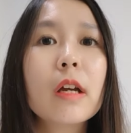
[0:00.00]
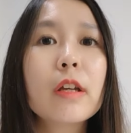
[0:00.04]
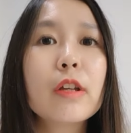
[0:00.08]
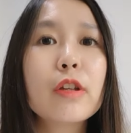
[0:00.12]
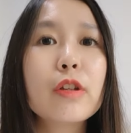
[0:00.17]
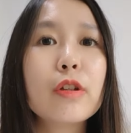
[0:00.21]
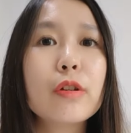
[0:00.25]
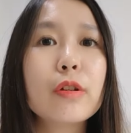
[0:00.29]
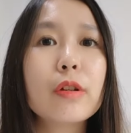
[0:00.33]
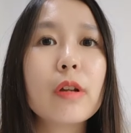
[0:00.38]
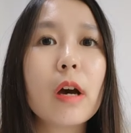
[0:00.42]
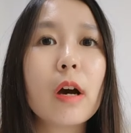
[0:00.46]

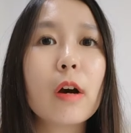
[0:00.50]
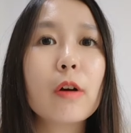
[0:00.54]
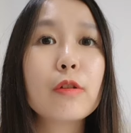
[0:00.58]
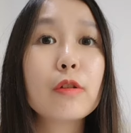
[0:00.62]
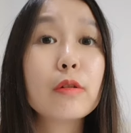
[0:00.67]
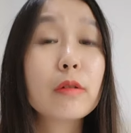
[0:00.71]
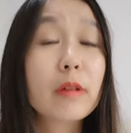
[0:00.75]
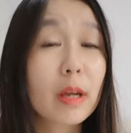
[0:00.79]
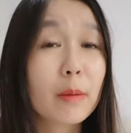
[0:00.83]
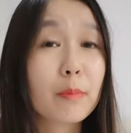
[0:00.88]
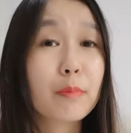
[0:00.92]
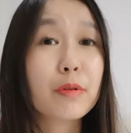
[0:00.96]
you know,
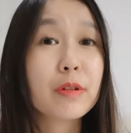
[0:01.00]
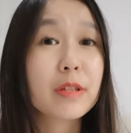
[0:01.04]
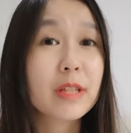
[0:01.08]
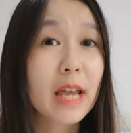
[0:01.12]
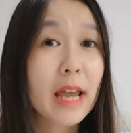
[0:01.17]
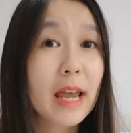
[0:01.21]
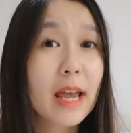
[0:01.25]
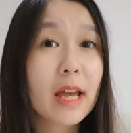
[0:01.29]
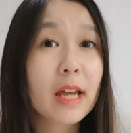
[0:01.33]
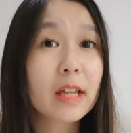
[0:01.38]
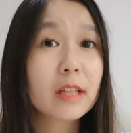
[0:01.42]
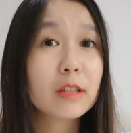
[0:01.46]
you can
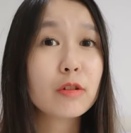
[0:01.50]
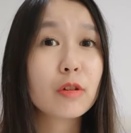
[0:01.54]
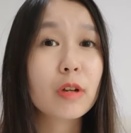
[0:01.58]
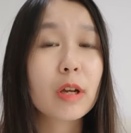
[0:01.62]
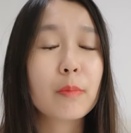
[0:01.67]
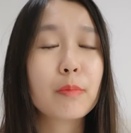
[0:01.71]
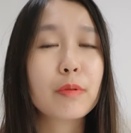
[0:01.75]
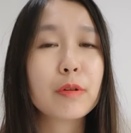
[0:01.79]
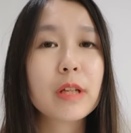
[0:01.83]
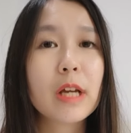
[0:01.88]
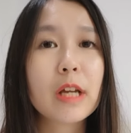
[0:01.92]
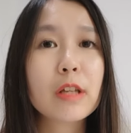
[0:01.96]
pretend
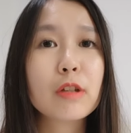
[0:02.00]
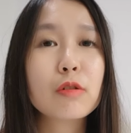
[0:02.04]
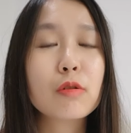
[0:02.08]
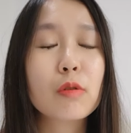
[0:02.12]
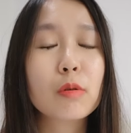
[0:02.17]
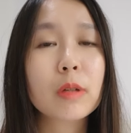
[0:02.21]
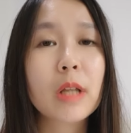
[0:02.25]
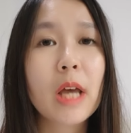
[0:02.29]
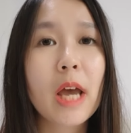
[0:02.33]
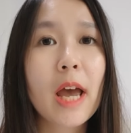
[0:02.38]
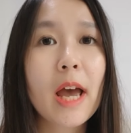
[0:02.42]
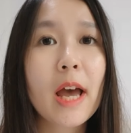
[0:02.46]
you
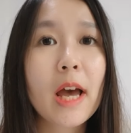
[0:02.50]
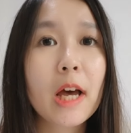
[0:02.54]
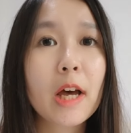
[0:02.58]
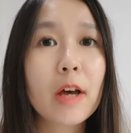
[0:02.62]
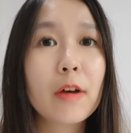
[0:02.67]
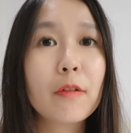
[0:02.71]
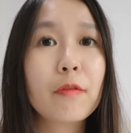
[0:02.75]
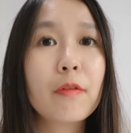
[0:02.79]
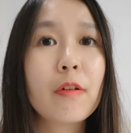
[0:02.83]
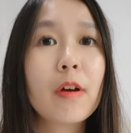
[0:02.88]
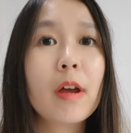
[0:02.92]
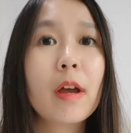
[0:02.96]
don't
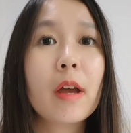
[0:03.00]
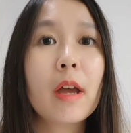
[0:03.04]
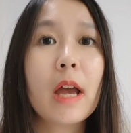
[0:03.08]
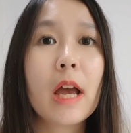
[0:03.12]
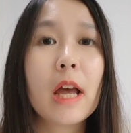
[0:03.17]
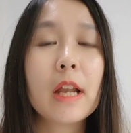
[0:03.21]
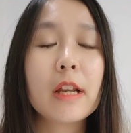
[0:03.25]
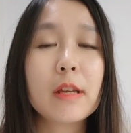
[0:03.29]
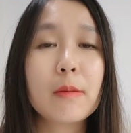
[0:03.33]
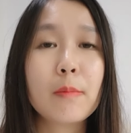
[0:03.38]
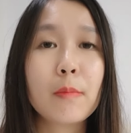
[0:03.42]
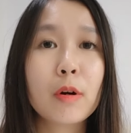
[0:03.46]
have
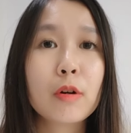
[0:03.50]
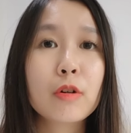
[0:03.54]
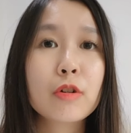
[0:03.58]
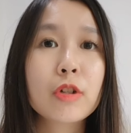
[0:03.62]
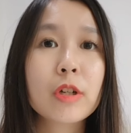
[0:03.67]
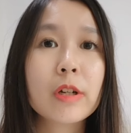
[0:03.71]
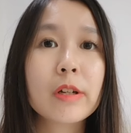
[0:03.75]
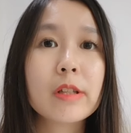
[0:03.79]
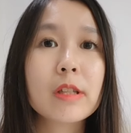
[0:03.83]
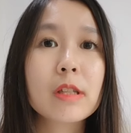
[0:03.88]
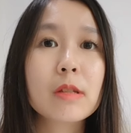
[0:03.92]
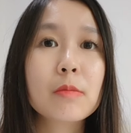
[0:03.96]
any
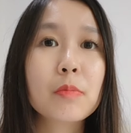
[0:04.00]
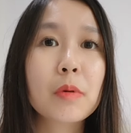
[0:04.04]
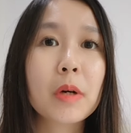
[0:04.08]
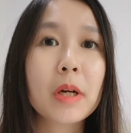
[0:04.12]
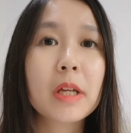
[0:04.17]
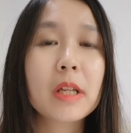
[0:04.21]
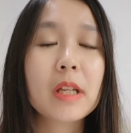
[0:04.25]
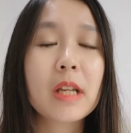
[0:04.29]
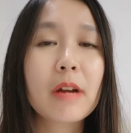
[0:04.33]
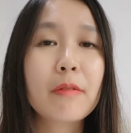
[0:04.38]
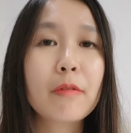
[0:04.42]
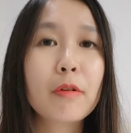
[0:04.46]
emotions, but
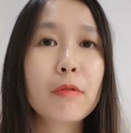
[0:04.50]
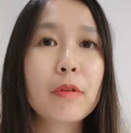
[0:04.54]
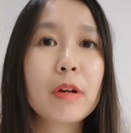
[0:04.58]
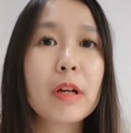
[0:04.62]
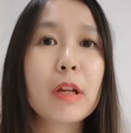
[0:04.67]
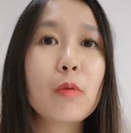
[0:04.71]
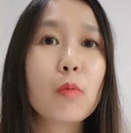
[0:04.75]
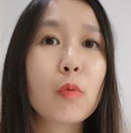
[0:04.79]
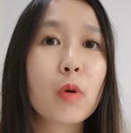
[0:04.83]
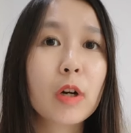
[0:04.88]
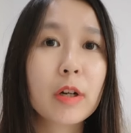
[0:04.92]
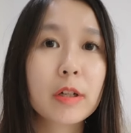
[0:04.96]
it never
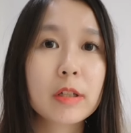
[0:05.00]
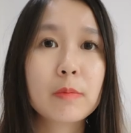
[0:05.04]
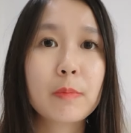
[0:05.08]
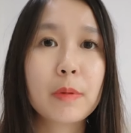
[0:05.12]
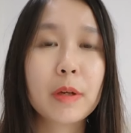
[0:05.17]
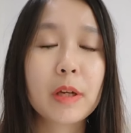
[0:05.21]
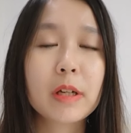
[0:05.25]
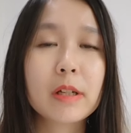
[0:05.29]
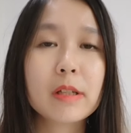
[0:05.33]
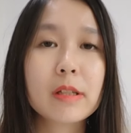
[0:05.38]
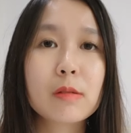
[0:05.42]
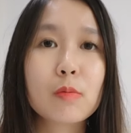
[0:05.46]
really worked
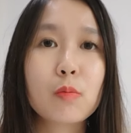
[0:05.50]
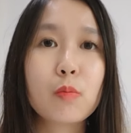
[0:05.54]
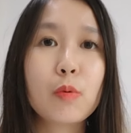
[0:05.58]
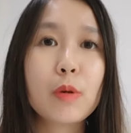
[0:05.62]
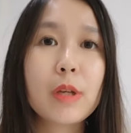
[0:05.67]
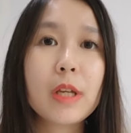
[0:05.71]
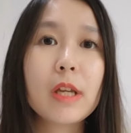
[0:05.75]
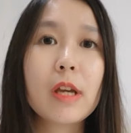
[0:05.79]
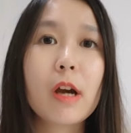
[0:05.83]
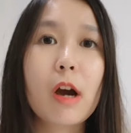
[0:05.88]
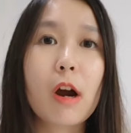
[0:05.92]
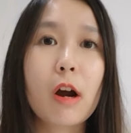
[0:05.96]
because
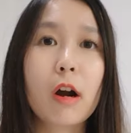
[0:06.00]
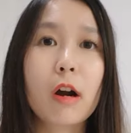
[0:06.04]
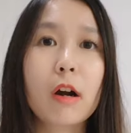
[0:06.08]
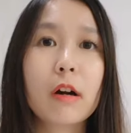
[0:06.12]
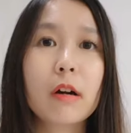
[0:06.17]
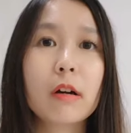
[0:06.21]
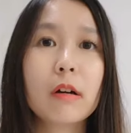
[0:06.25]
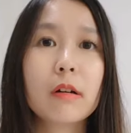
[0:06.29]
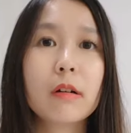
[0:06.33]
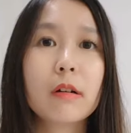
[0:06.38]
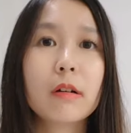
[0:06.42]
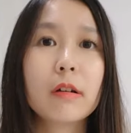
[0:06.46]
we
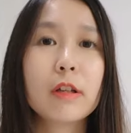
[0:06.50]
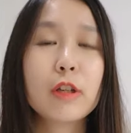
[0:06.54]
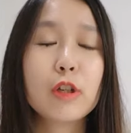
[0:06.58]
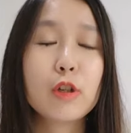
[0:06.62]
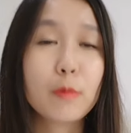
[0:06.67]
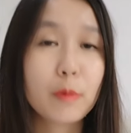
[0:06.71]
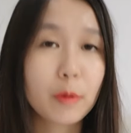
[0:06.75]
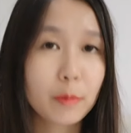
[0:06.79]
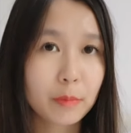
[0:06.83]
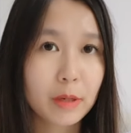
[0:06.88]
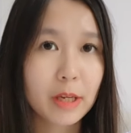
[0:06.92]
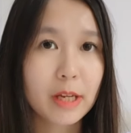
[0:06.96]
are
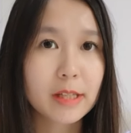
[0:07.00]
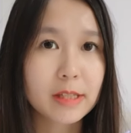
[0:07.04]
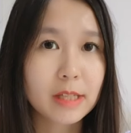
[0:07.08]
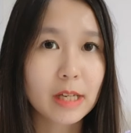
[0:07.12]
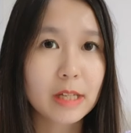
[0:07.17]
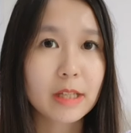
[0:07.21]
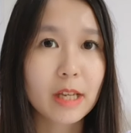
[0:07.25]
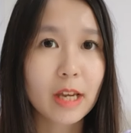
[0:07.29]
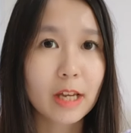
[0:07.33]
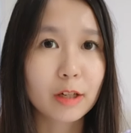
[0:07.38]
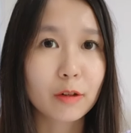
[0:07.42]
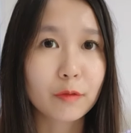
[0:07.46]
human beings at
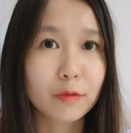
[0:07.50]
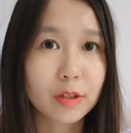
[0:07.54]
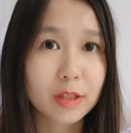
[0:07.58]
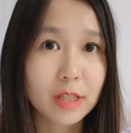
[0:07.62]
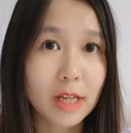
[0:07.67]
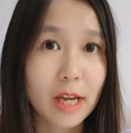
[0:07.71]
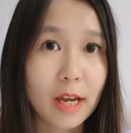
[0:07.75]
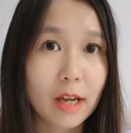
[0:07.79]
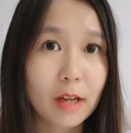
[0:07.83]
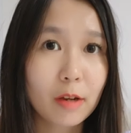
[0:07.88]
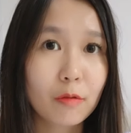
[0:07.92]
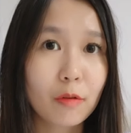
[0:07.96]
the end of the
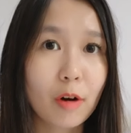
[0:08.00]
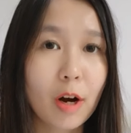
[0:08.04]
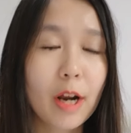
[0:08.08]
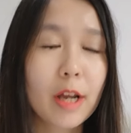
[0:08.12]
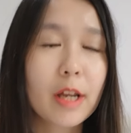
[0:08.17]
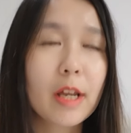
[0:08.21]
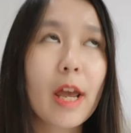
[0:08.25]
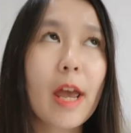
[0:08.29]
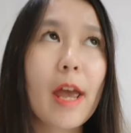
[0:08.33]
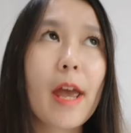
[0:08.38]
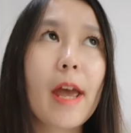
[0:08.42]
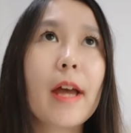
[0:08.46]
day,
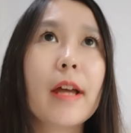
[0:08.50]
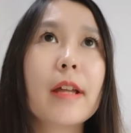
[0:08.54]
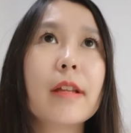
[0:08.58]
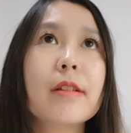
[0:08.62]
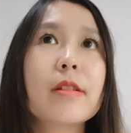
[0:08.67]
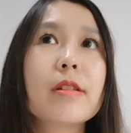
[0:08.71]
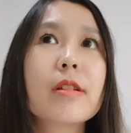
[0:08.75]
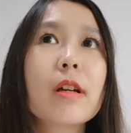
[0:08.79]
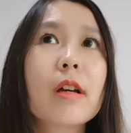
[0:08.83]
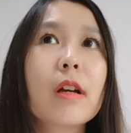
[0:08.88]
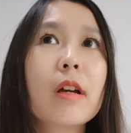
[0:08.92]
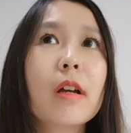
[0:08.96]
right?
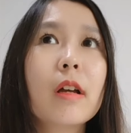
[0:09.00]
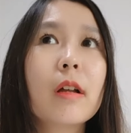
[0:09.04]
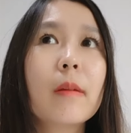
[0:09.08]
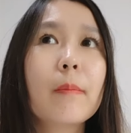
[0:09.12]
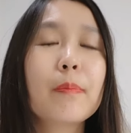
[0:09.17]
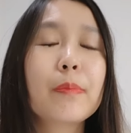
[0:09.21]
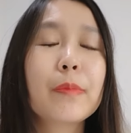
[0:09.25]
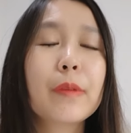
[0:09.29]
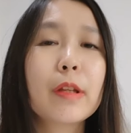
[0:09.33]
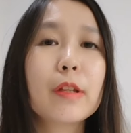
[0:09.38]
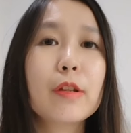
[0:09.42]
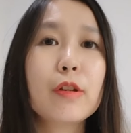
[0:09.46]
And,
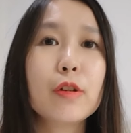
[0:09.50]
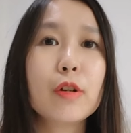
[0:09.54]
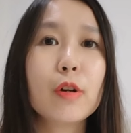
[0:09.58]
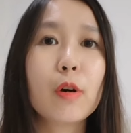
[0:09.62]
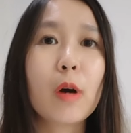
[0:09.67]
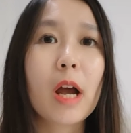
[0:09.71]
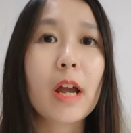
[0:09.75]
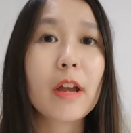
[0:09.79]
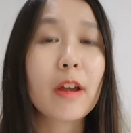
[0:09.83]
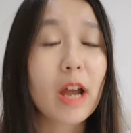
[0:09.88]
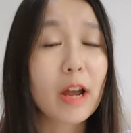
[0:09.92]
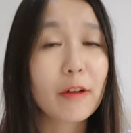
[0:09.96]
you know,
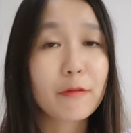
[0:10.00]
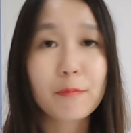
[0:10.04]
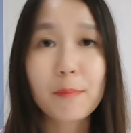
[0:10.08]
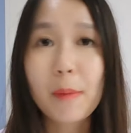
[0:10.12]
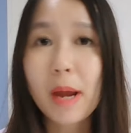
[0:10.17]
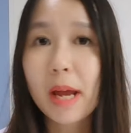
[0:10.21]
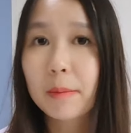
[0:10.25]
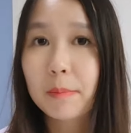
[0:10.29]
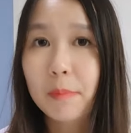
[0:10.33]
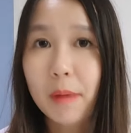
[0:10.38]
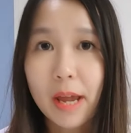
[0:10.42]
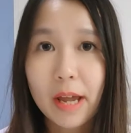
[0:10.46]
I've
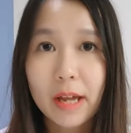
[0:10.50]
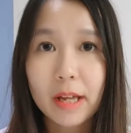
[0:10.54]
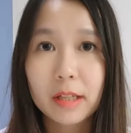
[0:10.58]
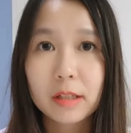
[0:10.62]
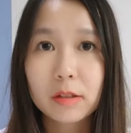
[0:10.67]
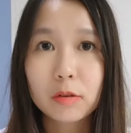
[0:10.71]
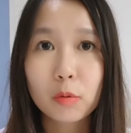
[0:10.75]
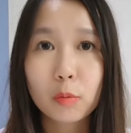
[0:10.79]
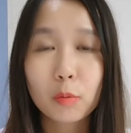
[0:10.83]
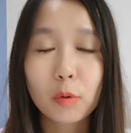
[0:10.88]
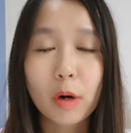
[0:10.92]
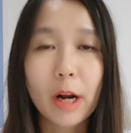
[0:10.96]
met
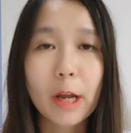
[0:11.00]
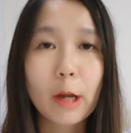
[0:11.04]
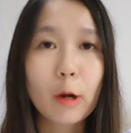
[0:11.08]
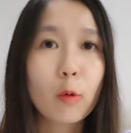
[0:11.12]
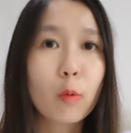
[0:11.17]
men, right,